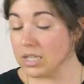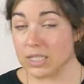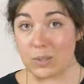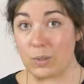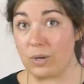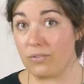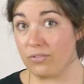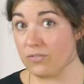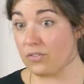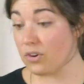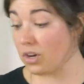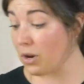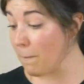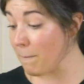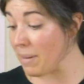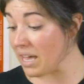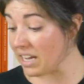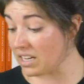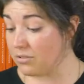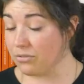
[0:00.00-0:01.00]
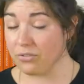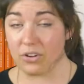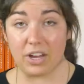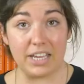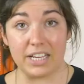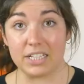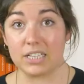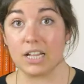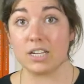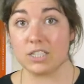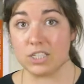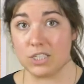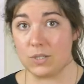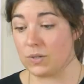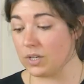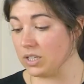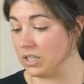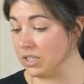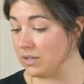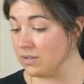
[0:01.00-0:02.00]
So if you've got a magnifying glass,
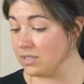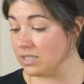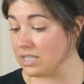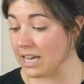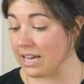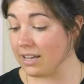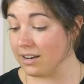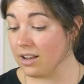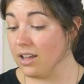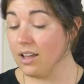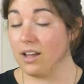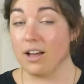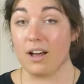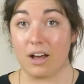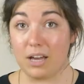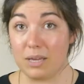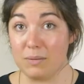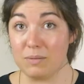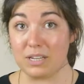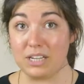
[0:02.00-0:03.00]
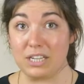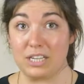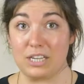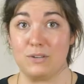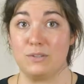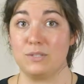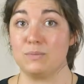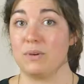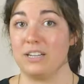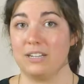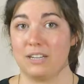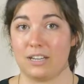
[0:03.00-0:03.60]
you can use that. I'm going to use my